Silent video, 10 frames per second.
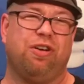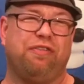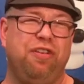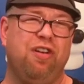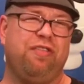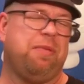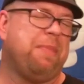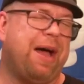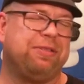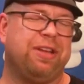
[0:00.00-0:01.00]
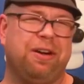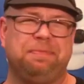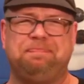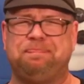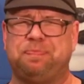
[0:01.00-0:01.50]
There are a few of them out
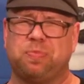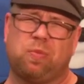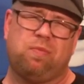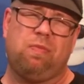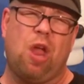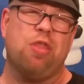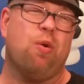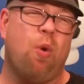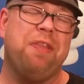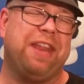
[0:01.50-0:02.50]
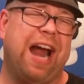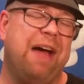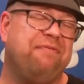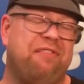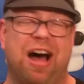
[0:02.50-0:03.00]
there. The one that
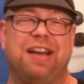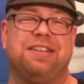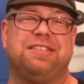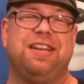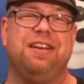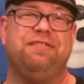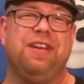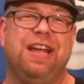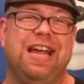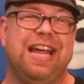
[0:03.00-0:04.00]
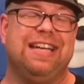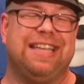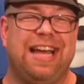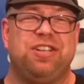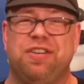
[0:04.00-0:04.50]
I'm fondest of
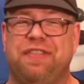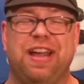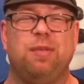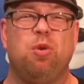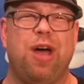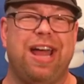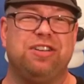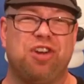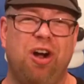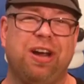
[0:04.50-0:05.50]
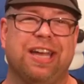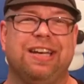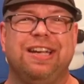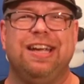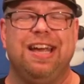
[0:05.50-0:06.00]
is actually available at
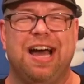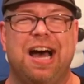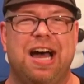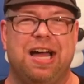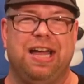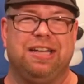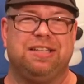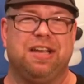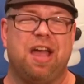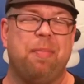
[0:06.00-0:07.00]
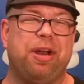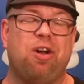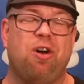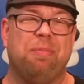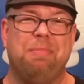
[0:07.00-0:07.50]
Target. It's a company
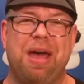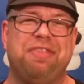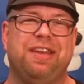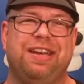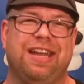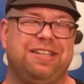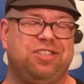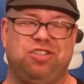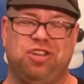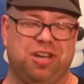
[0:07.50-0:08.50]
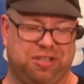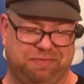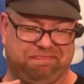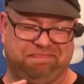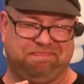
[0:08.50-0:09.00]
called Method, and
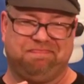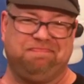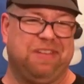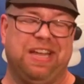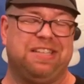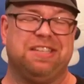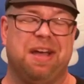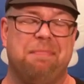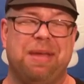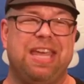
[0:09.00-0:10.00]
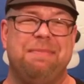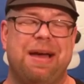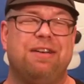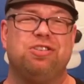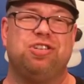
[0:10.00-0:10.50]
it's a Mickey
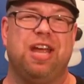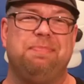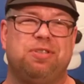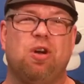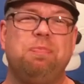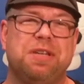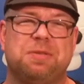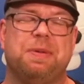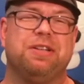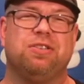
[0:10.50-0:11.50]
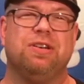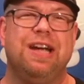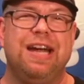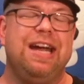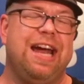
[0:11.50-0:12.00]
Mouse shaped soap
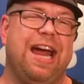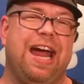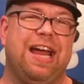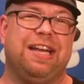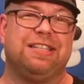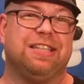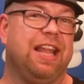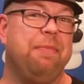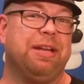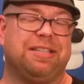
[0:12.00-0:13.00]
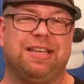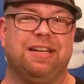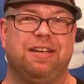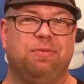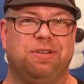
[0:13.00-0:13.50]
dispenser, and it's lemon
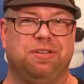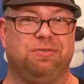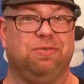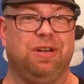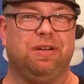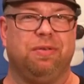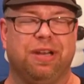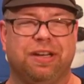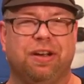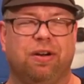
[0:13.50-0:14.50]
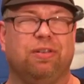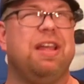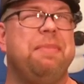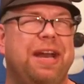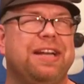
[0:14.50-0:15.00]
scented, which is really, really good. Or
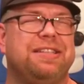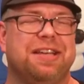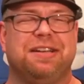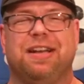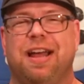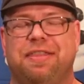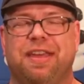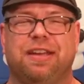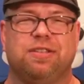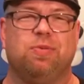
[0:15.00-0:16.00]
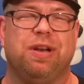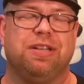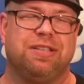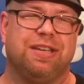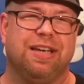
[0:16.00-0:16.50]
lemonade scented, I think, is what
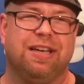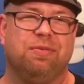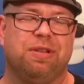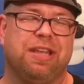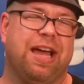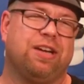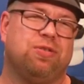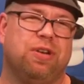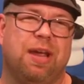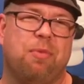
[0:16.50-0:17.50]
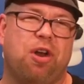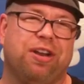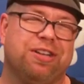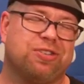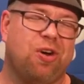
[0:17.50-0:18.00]
it's what the actual name
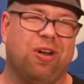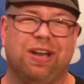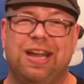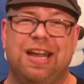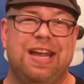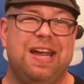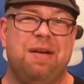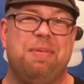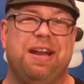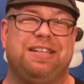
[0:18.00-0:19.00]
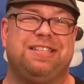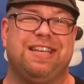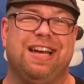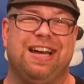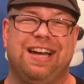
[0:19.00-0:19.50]
on it is called. But it's,
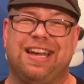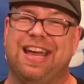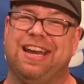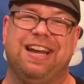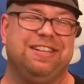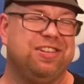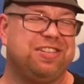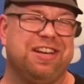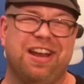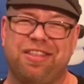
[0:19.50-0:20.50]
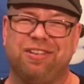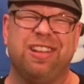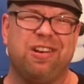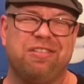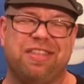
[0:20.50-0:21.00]
again, just another
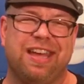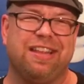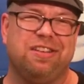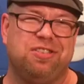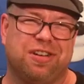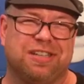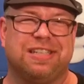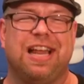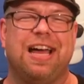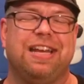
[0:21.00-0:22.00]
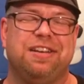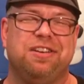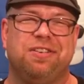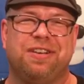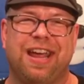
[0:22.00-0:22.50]
little thing that you could slide
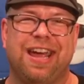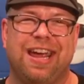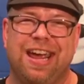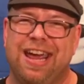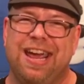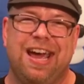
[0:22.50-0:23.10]
into your day